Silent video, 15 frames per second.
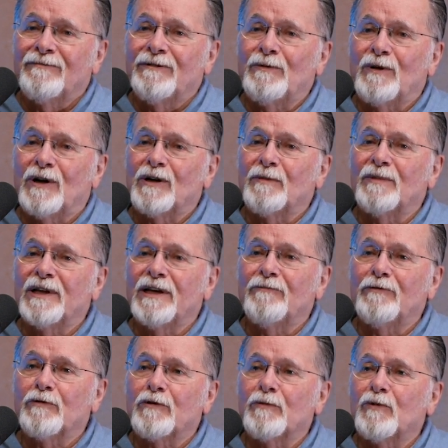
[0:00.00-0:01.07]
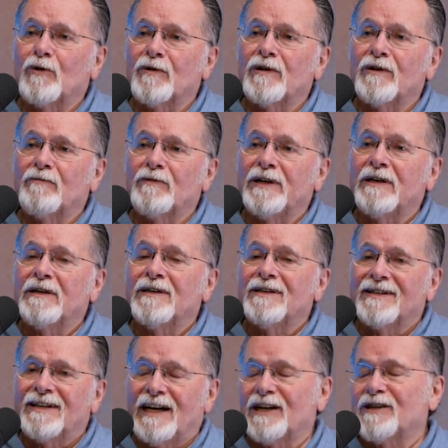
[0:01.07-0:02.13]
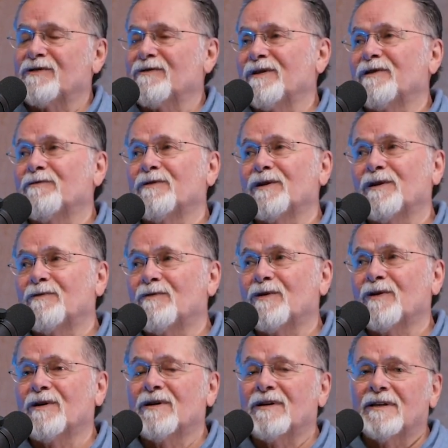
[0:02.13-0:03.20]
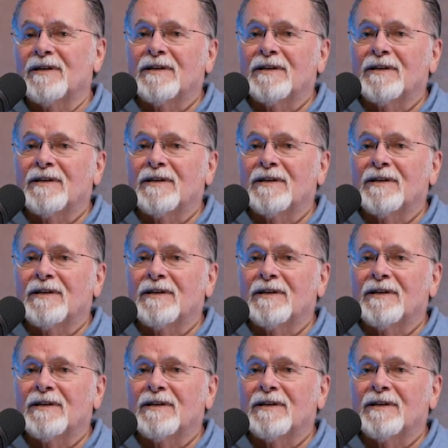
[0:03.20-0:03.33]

we want to believe we were more than we actually really were.